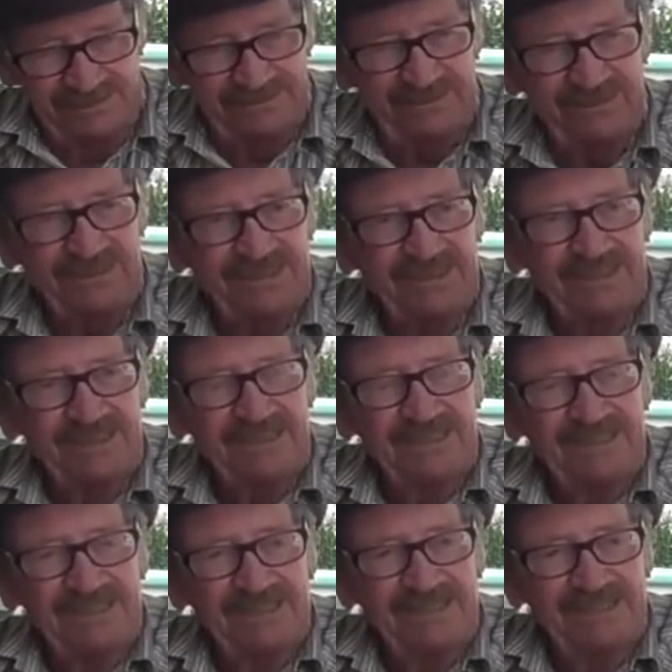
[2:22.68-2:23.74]
I
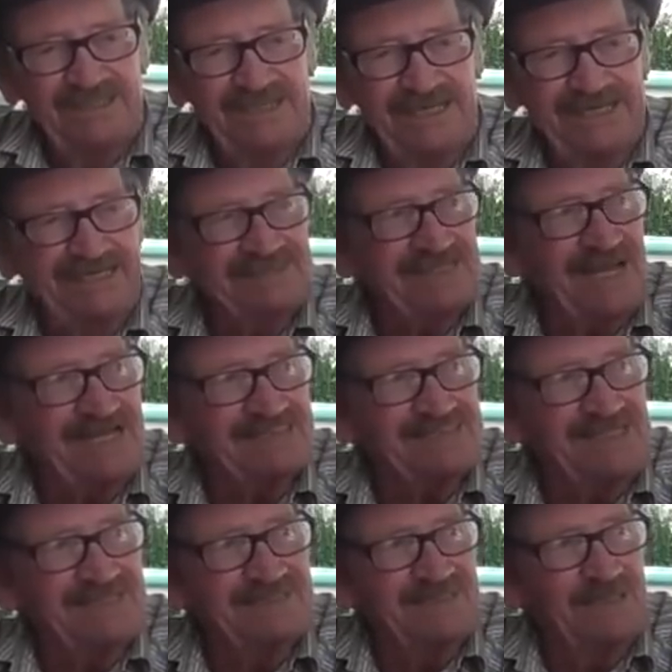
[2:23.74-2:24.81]
had his ass
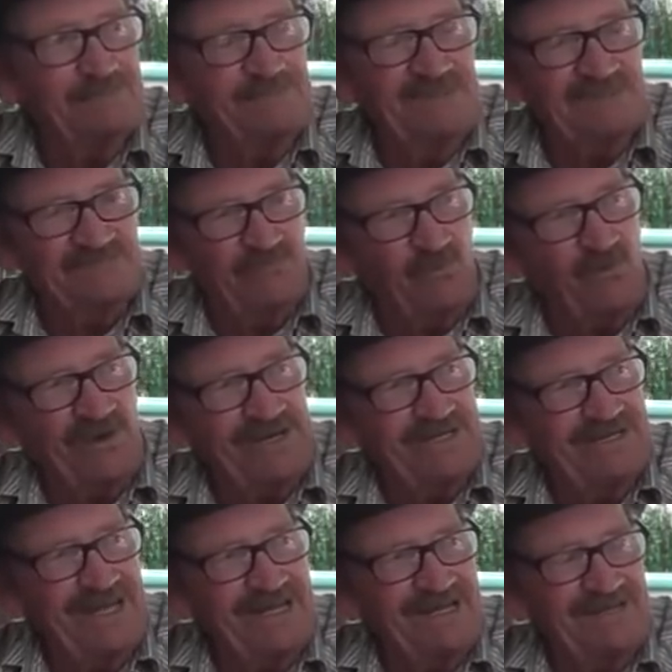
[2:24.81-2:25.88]
end up and his fore
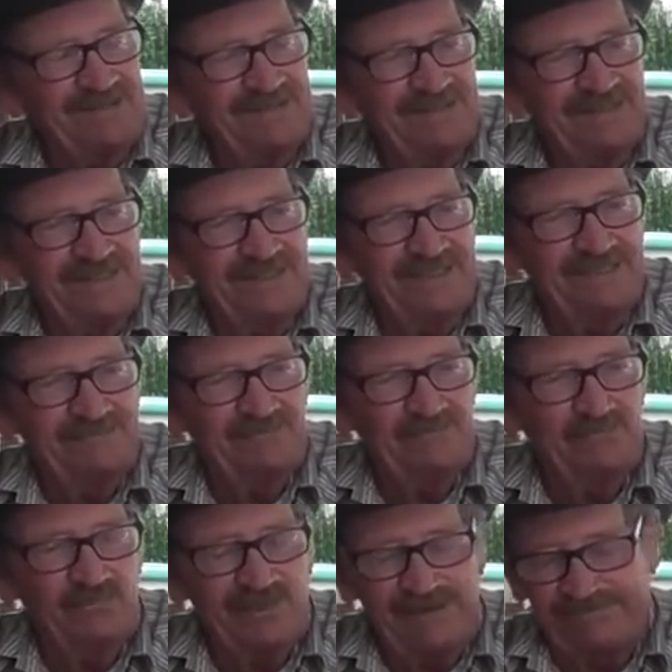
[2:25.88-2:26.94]
end down. And I